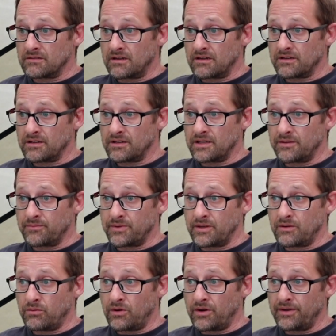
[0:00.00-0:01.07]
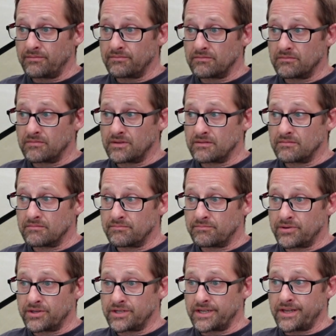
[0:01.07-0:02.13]
I think they'd be quite
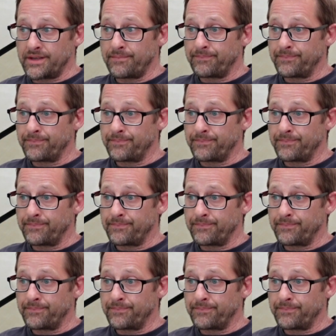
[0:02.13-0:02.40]
pretty.